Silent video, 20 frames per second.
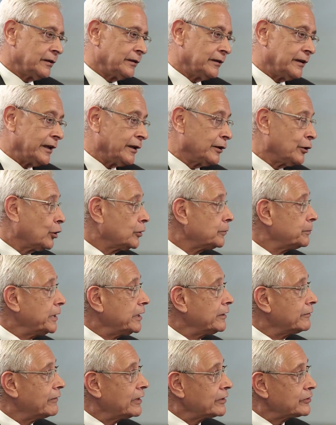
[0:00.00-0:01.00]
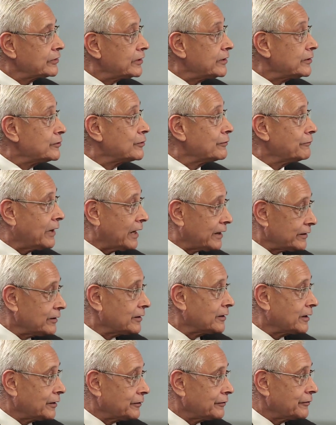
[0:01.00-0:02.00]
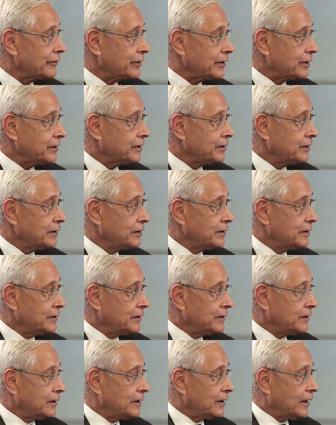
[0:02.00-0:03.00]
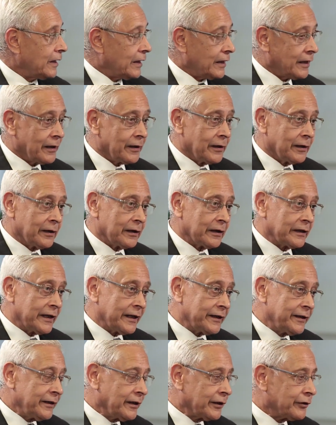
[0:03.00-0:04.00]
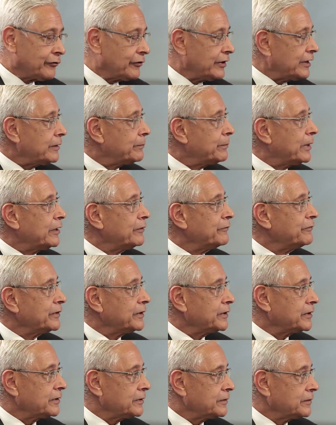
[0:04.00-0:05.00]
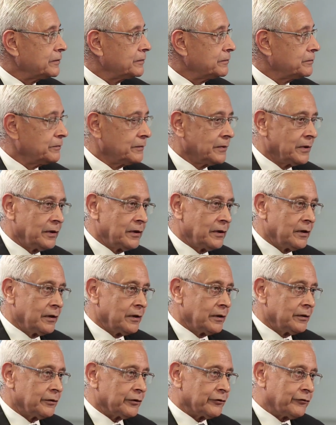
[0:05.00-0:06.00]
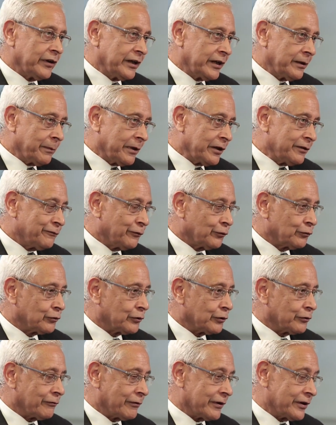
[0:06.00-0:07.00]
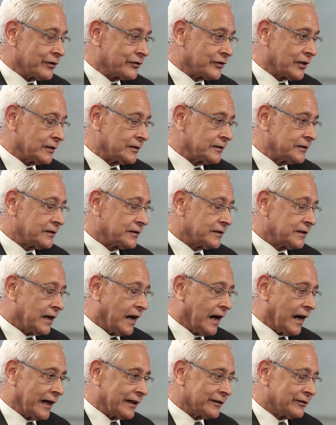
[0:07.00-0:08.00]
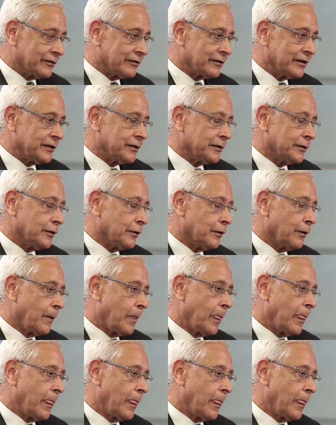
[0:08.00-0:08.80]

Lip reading: they not being residents of either country, getting a treaty benefit. The treaty benefit could result either in